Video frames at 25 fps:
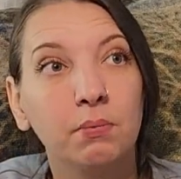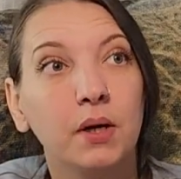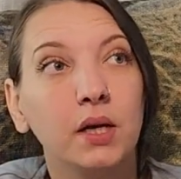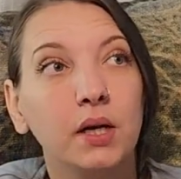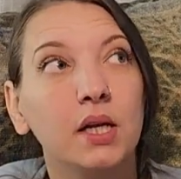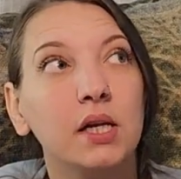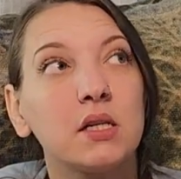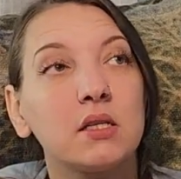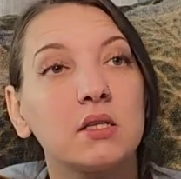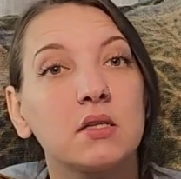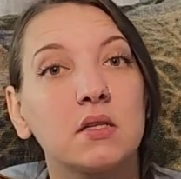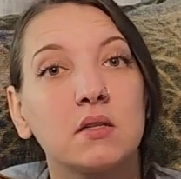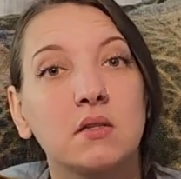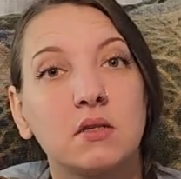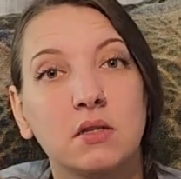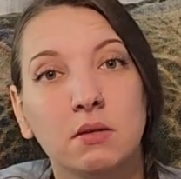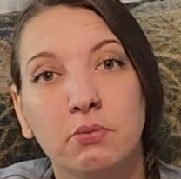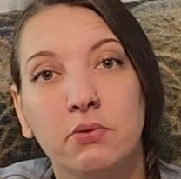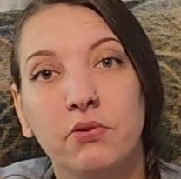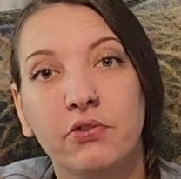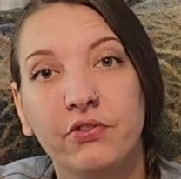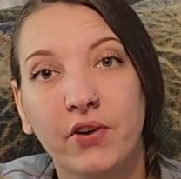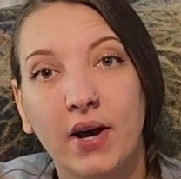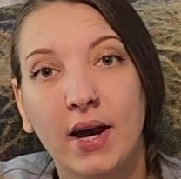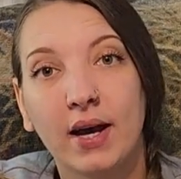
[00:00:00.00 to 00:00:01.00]
but it's the
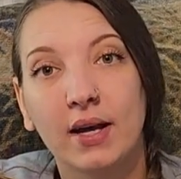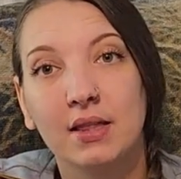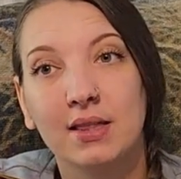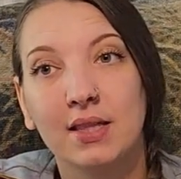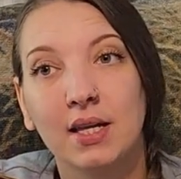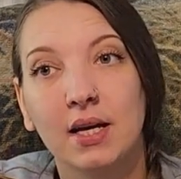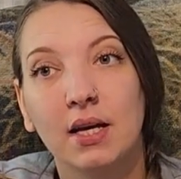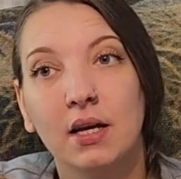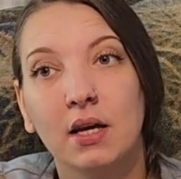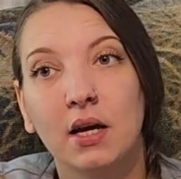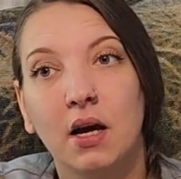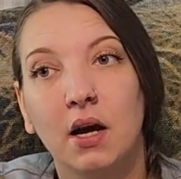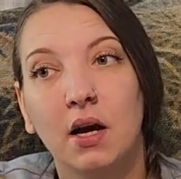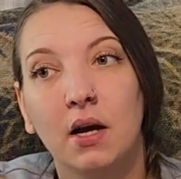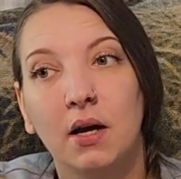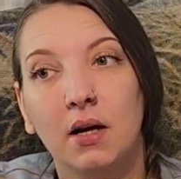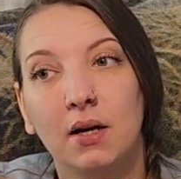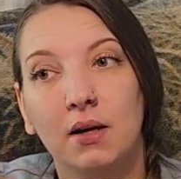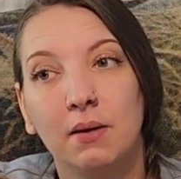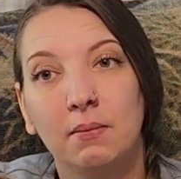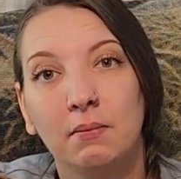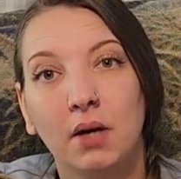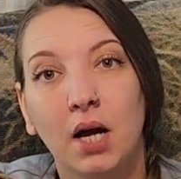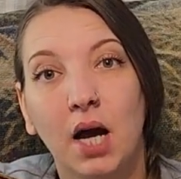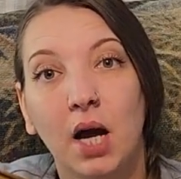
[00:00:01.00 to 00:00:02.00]
simple fact that
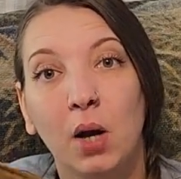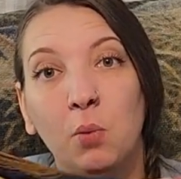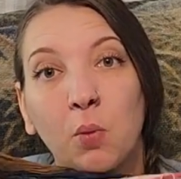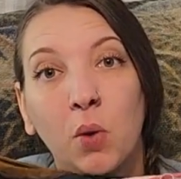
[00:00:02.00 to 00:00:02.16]
I